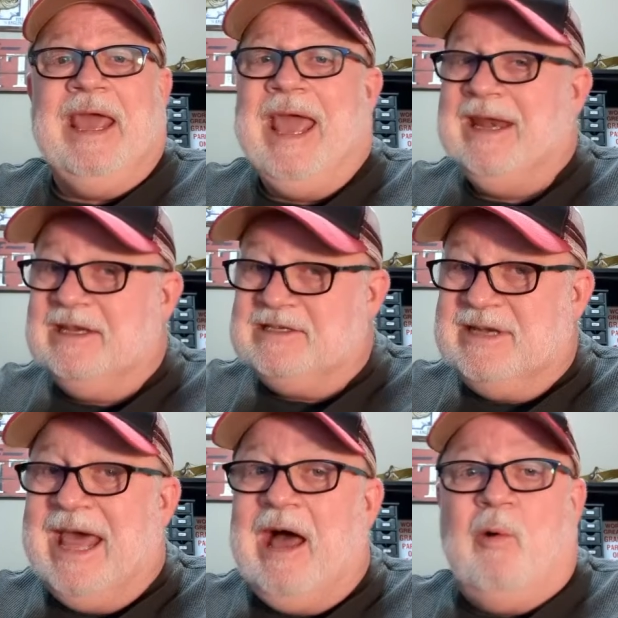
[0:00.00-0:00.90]
and is
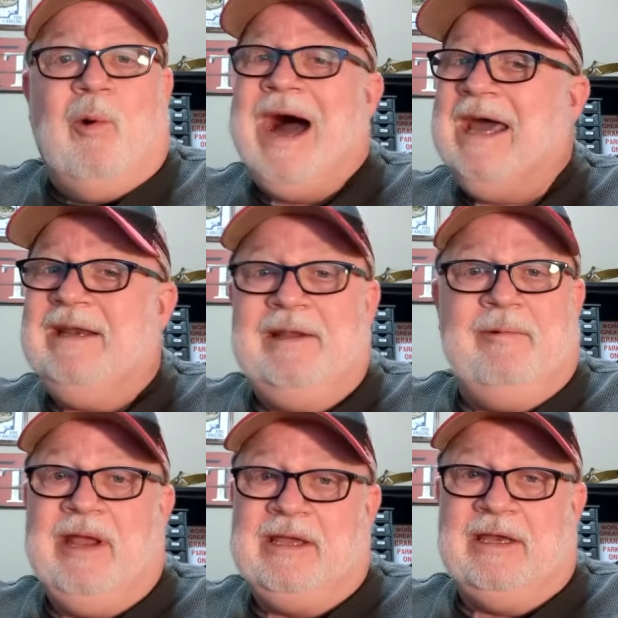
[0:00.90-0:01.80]
now widely
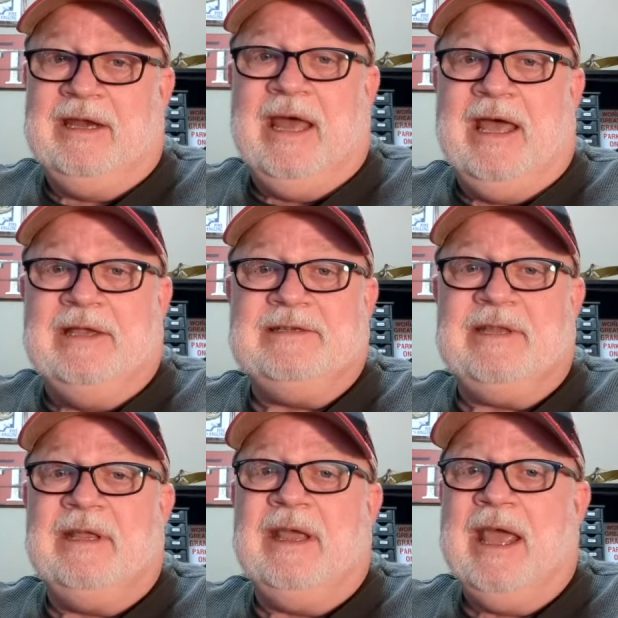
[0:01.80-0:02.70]
recognized
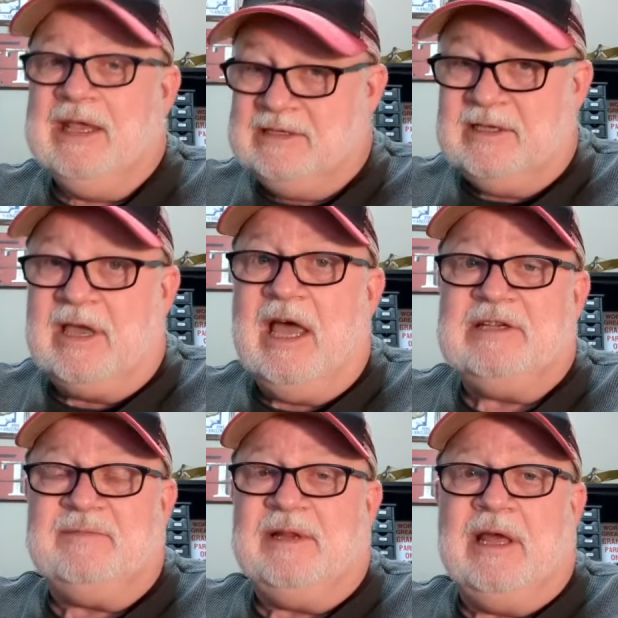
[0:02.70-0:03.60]
as the
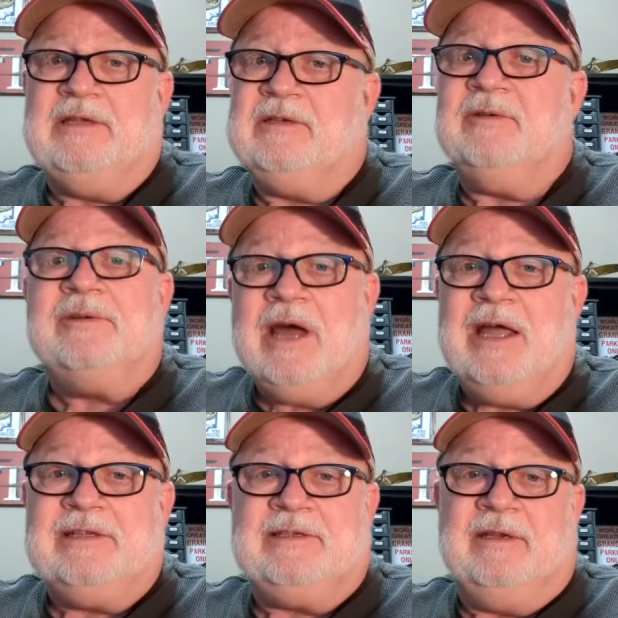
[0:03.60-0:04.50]
cosmological
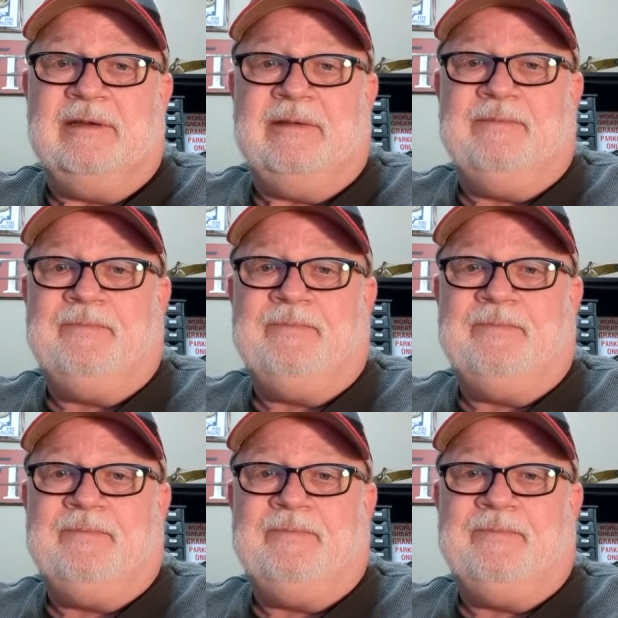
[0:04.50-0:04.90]
constant.